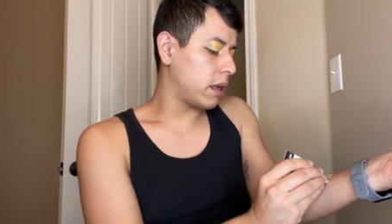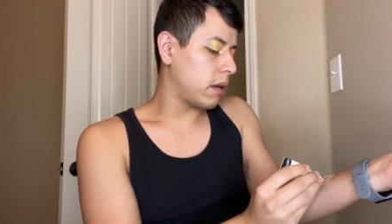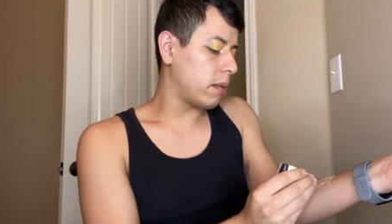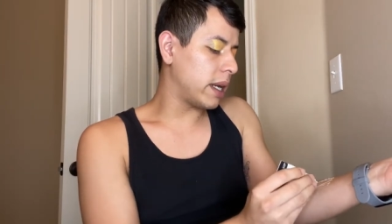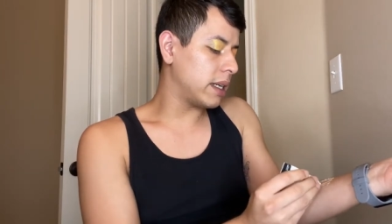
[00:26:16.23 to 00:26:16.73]

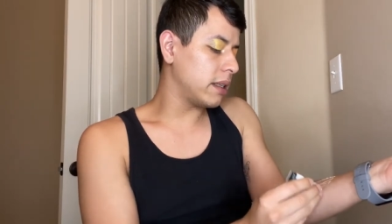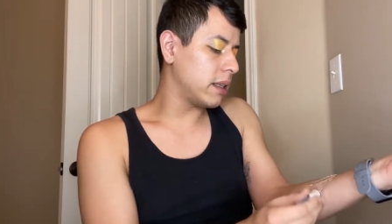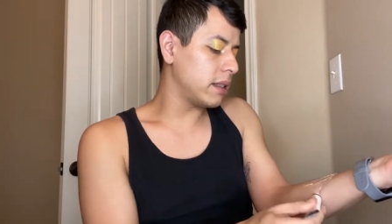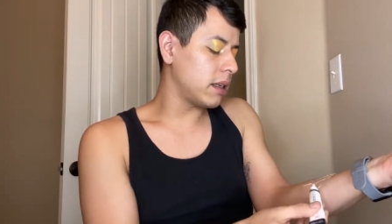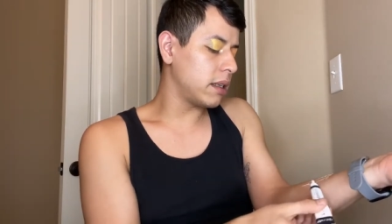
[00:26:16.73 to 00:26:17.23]
when I did
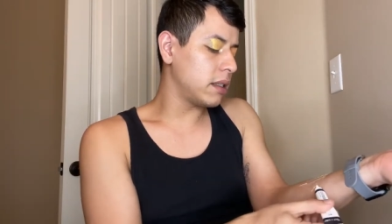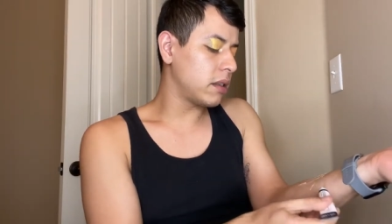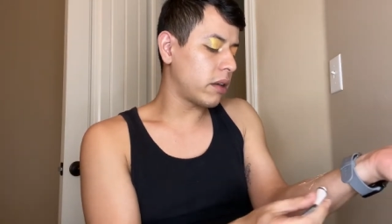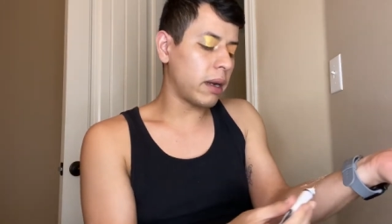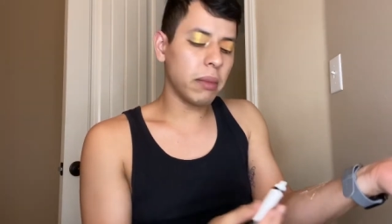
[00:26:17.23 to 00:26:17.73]
this on
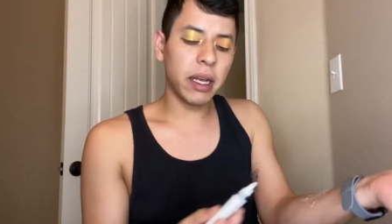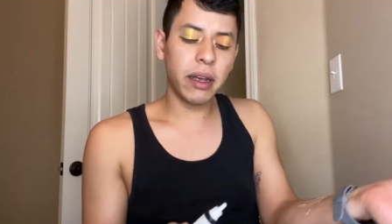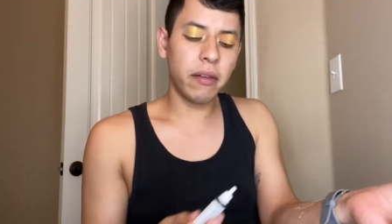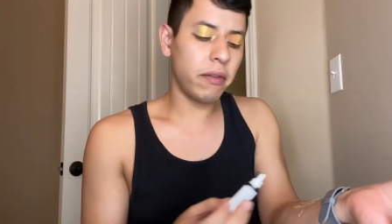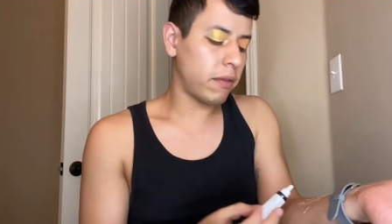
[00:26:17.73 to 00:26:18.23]
Instagram Live,